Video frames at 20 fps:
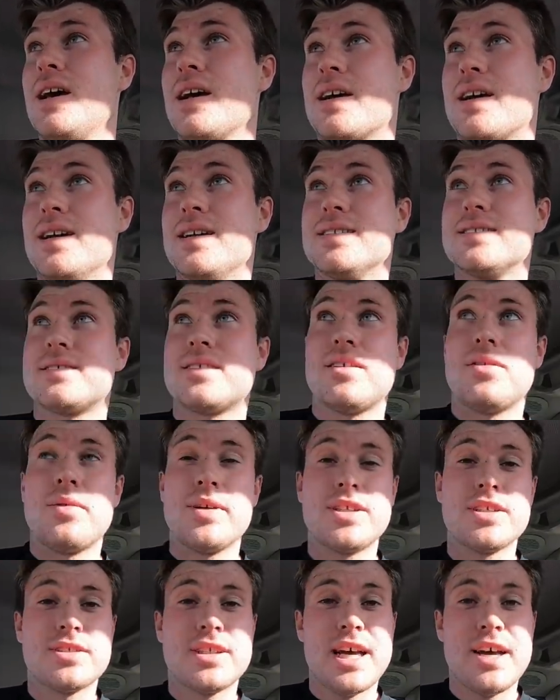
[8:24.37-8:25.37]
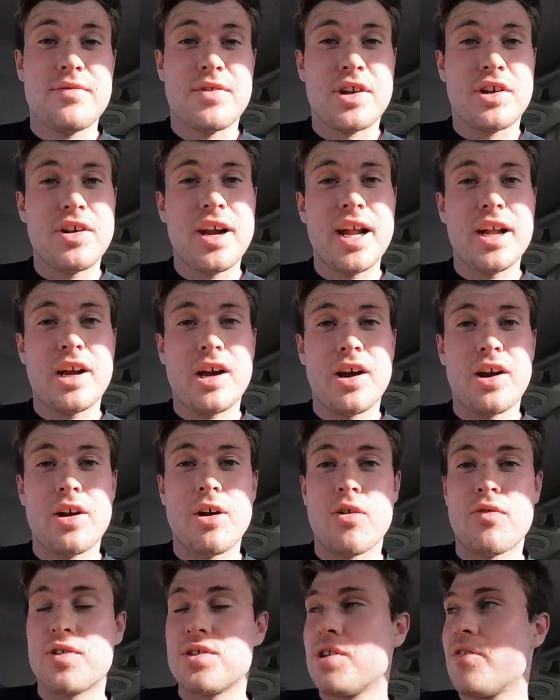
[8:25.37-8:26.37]
because we just have the grain cart
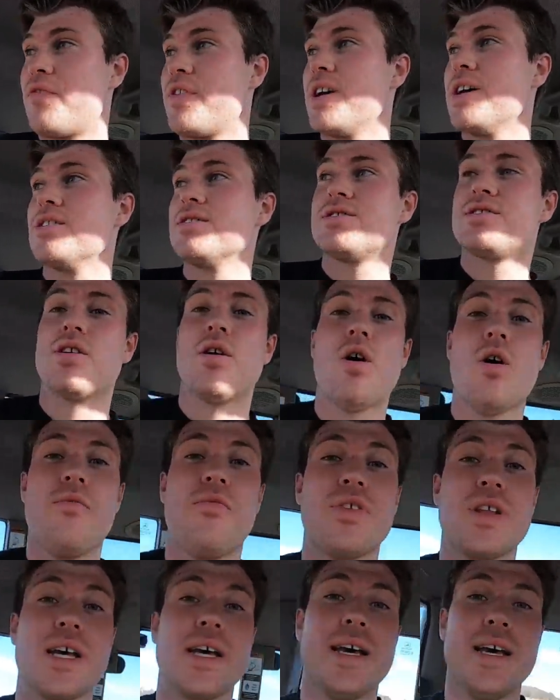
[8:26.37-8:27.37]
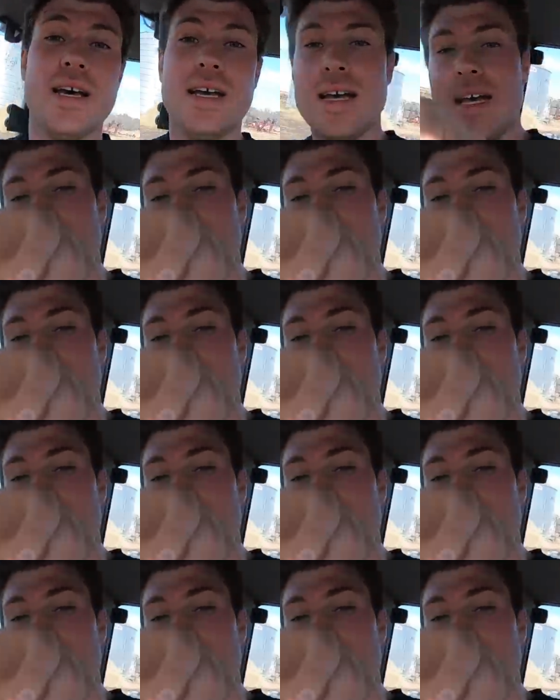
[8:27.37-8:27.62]
over in the field. So hopefully,